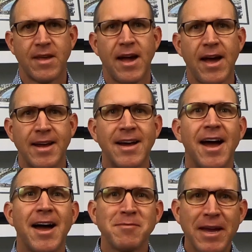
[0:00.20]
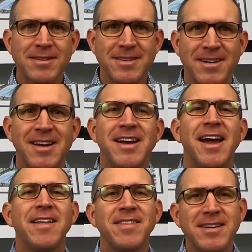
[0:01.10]
Hi, I'm Kenton,
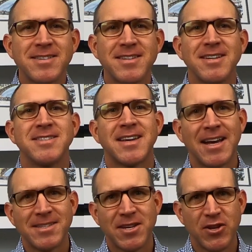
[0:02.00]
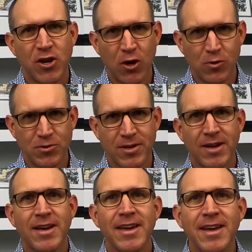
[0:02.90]
and this is Kenton Knows.
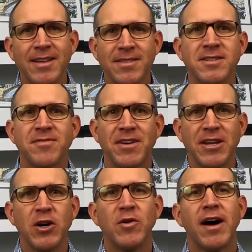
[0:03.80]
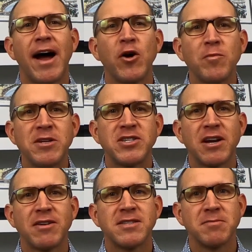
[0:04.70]
In this video, I will be
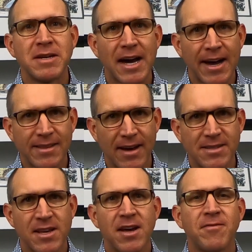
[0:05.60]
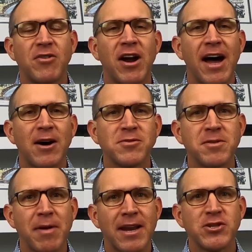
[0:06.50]
sharing some guidelines for how
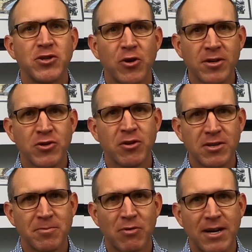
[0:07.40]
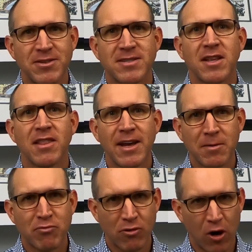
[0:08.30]
to manage your construction projects like
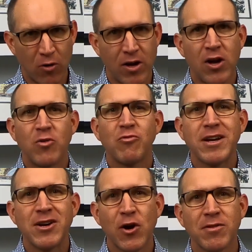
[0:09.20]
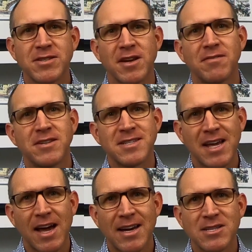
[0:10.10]
a pro, regardless of the
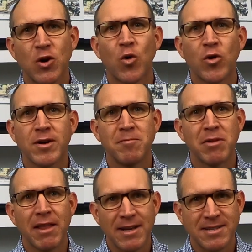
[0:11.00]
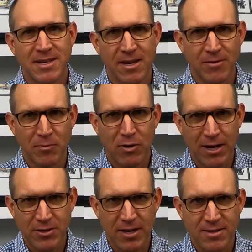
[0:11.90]
size or complexity of your
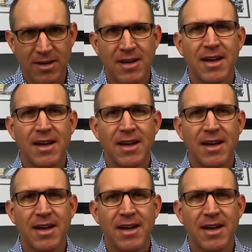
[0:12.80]
project.